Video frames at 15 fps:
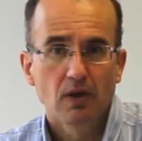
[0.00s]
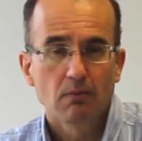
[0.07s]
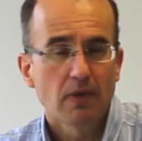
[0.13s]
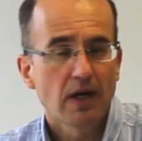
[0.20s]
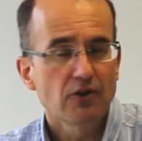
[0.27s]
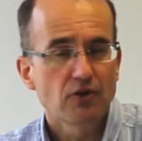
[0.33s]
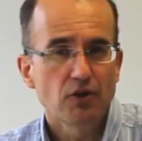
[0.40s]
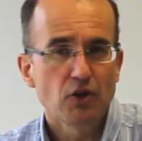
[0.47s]

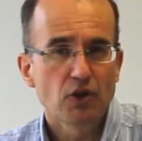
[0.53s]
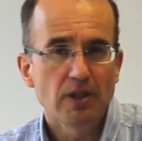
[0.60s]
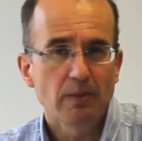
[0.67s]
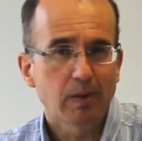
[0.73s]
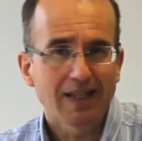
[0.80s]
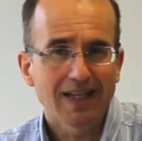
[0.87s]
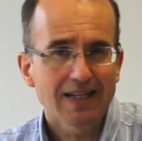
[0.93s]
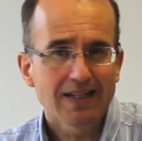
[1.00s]
My
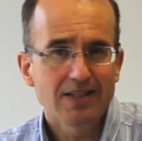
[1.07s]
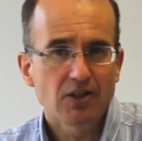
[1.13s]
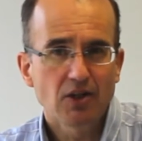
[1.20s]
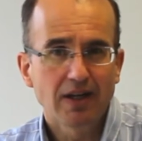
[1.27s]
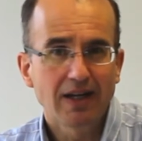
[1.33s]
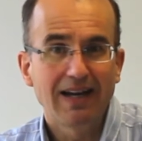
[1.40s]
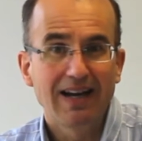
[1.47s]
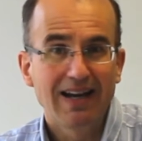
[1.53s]
strategic plan is
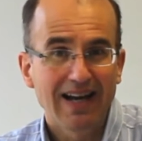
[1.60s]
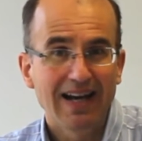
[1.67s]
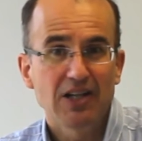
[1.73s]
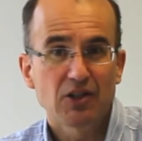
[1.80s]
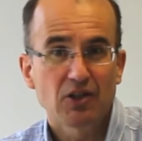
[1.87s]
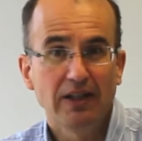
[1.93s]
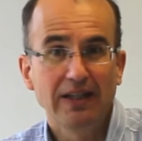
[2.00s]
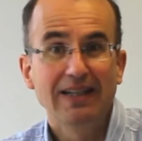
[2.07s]
going to
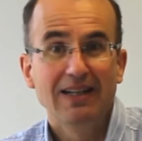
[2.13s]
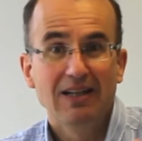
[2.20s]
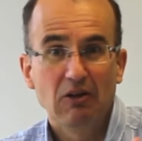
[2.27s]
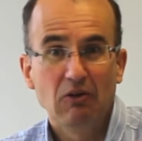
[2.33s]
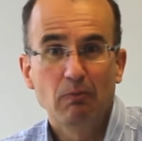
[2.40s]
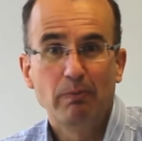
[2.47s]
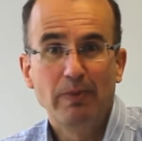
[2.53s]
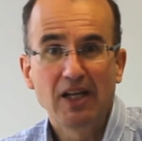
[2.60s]
actually
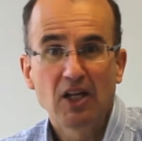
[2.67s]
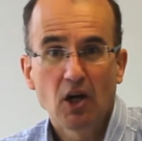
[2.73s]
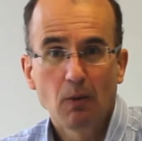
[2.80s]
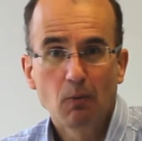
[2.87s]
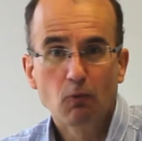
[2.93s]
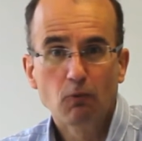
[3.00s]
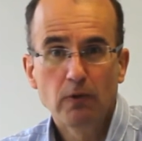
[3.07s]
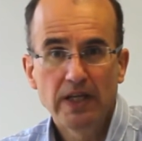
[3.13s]

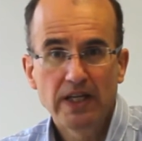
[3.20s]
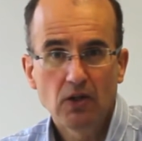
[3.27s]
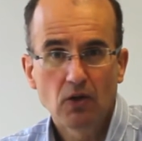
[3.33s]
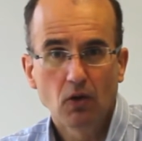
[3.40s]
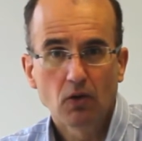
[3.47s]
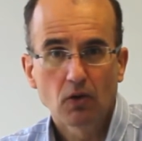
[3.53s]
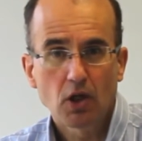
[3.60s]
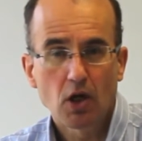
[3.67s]
become
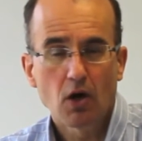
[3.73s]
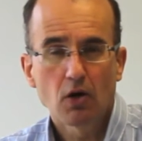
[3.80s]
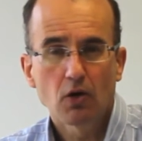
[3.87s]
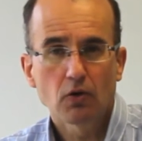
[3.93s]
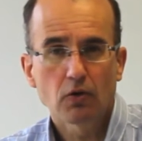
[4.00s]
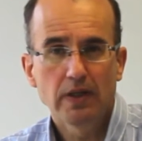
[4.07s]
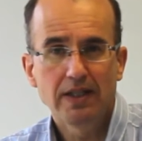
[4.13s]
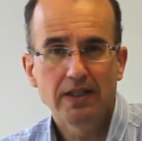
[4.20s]
real,
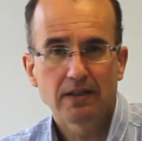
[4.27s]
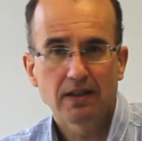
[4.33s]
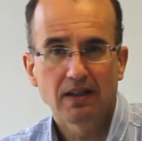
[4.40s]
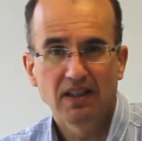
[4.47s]
concrete,